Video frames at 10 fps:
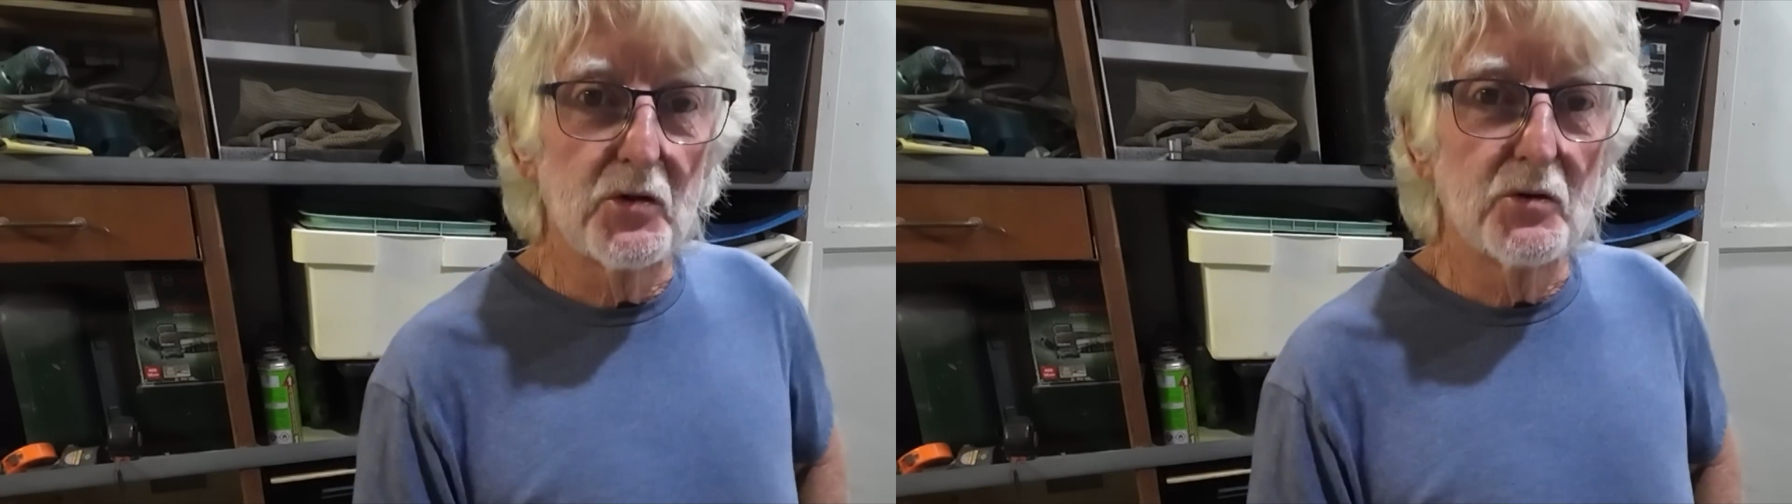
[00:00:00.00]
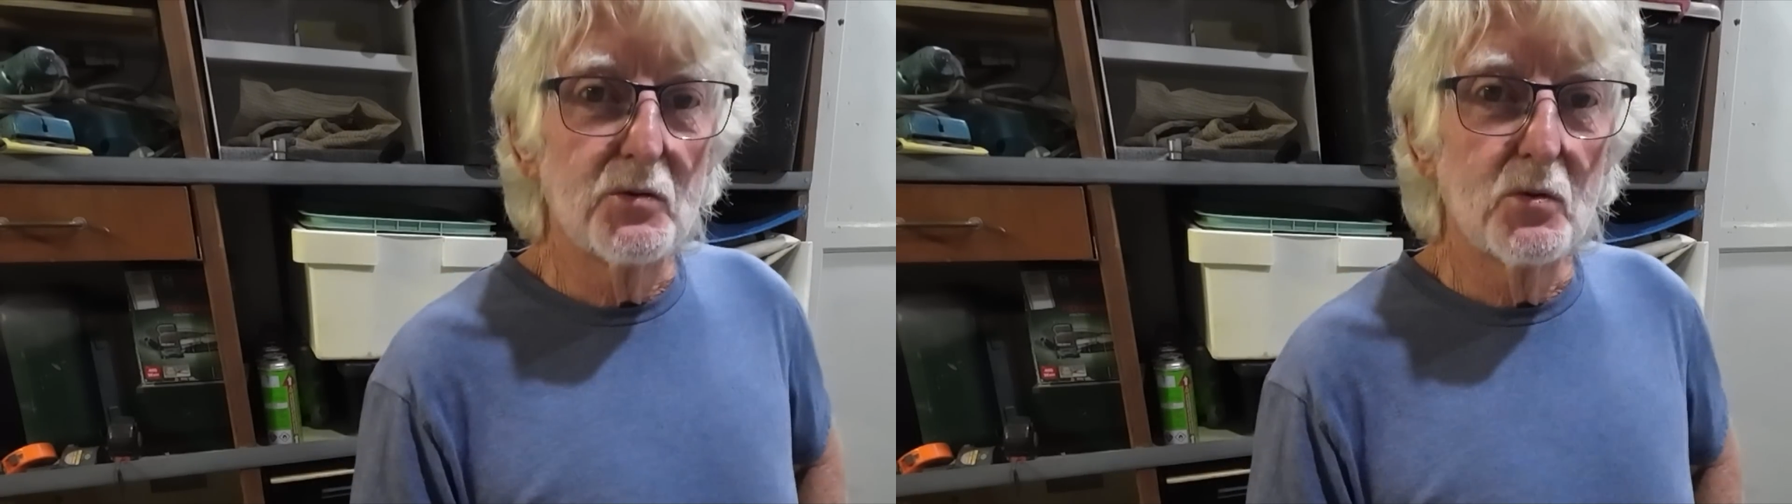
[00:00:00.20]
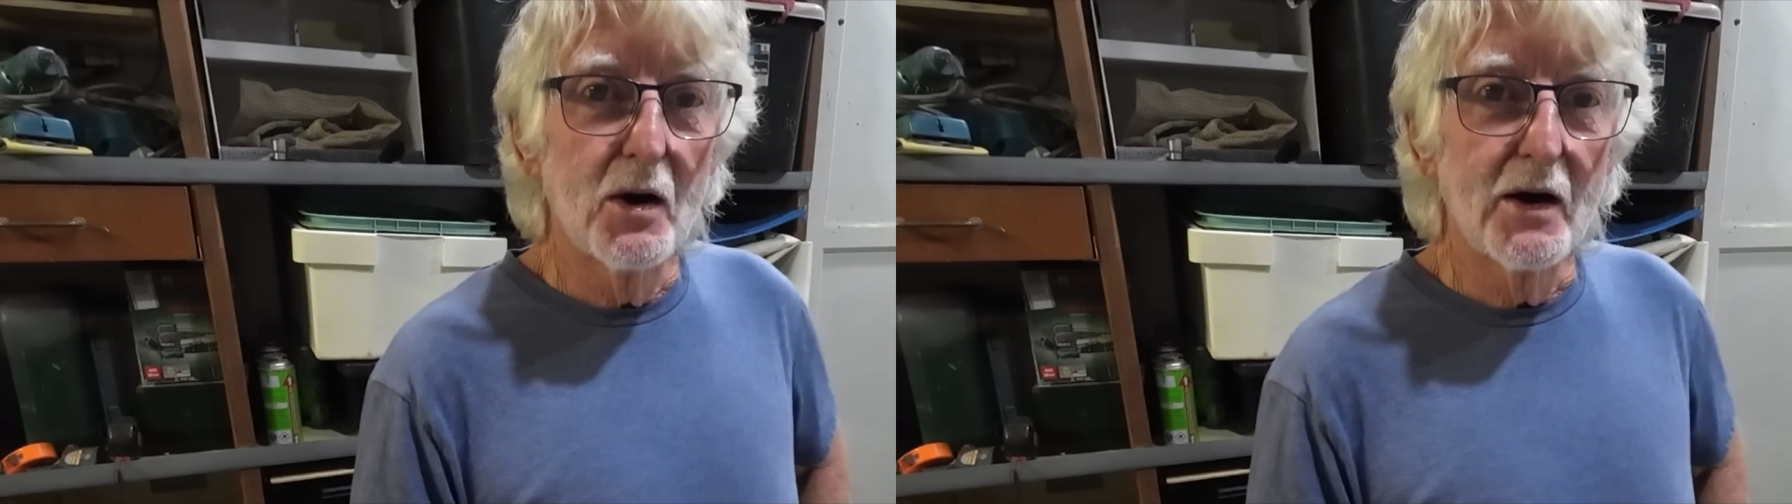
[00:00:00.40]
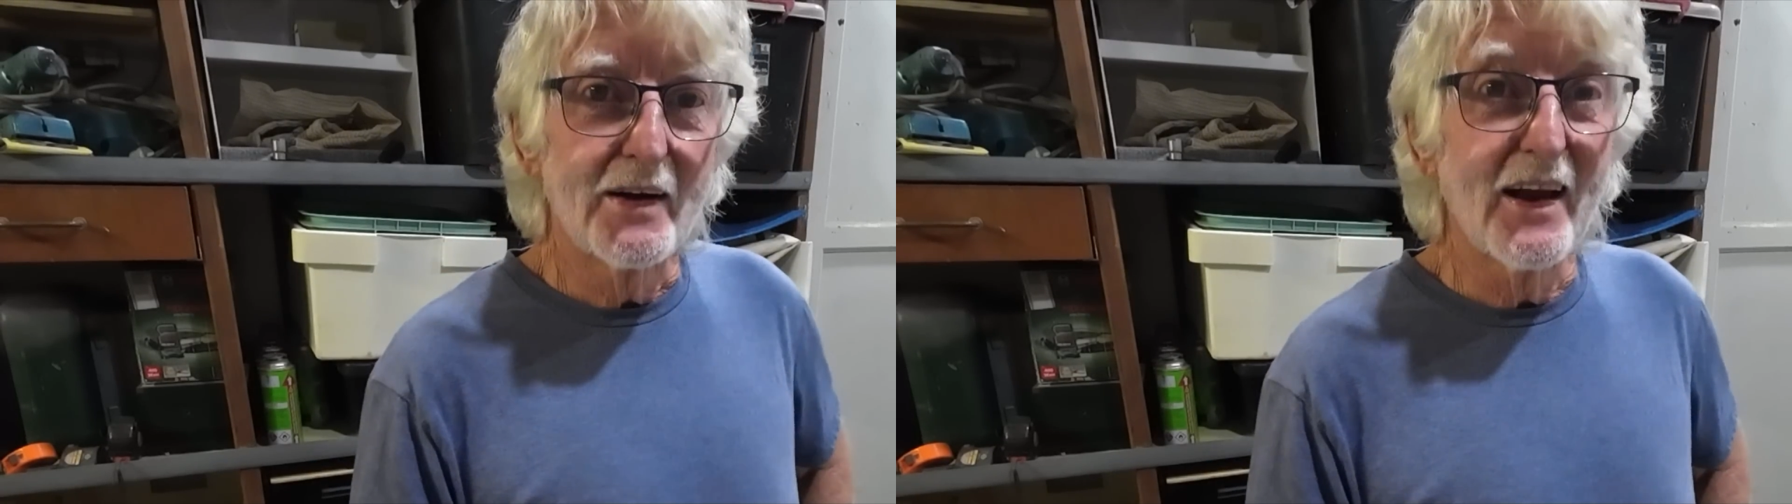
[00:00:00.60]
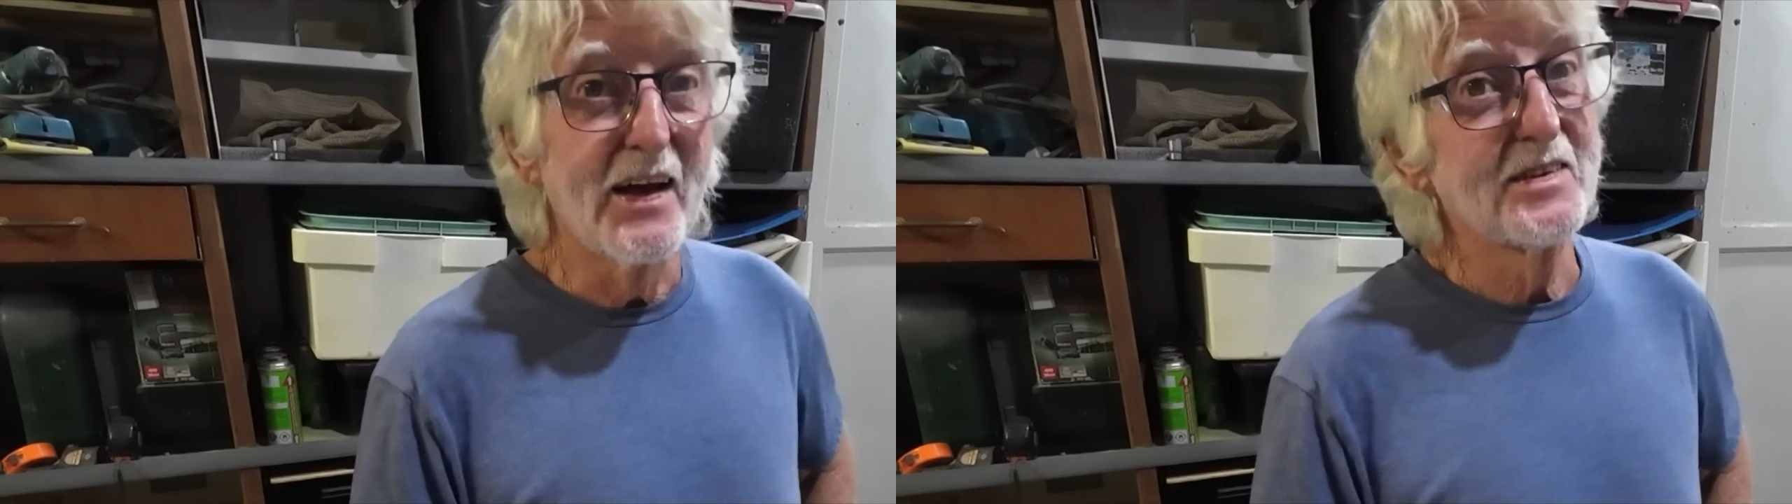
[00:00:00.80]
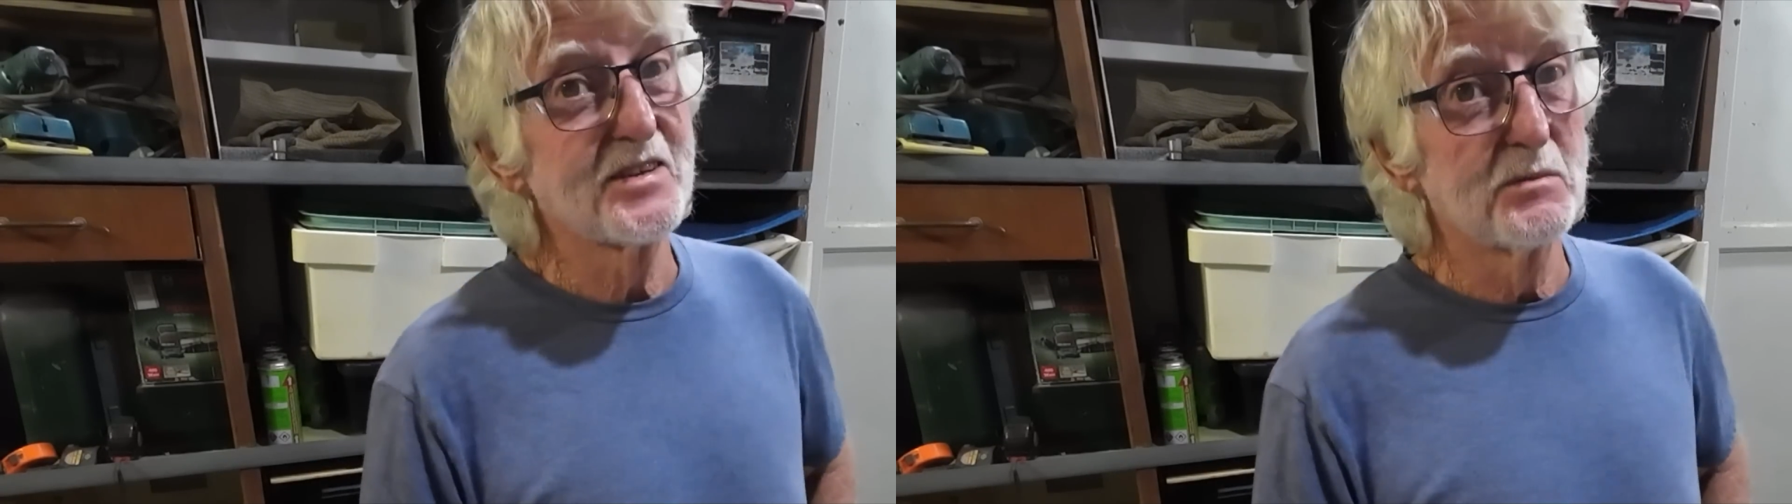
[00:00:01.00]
to Gladstone,